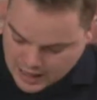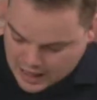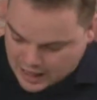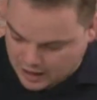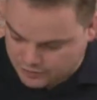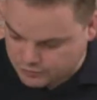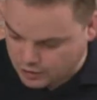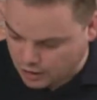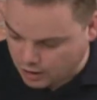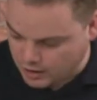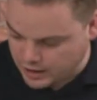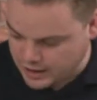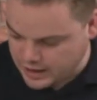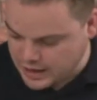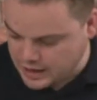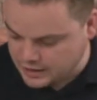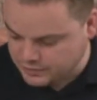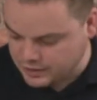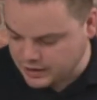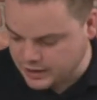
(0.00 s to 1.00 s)
I've got
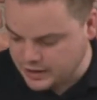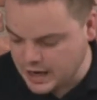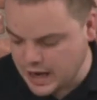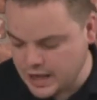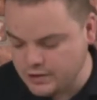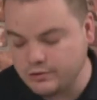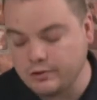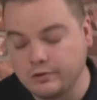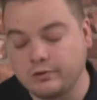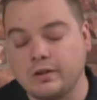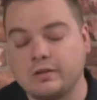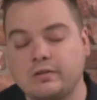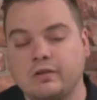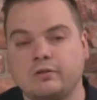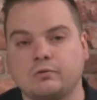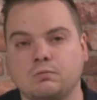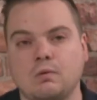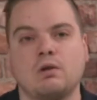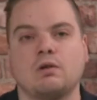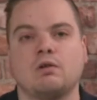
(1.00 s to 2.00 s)
here the Intercity
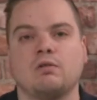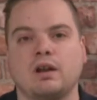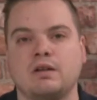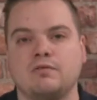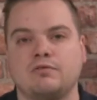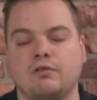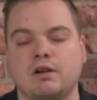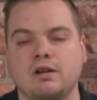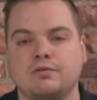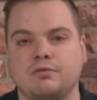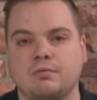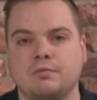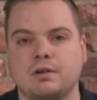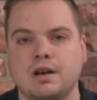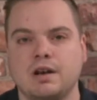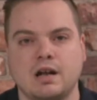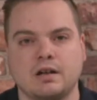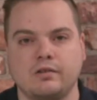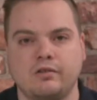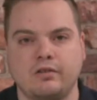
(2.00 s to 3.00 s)
Swallow livery from the
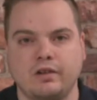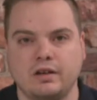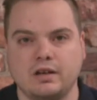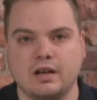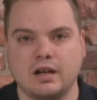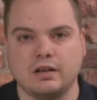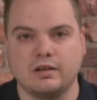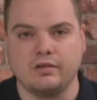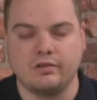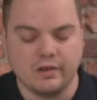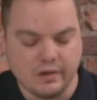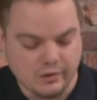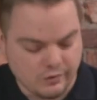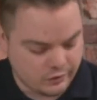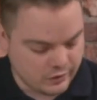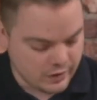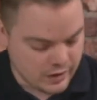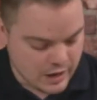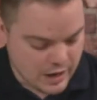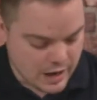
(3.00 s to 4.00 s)

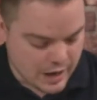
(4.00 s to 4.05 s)
1990s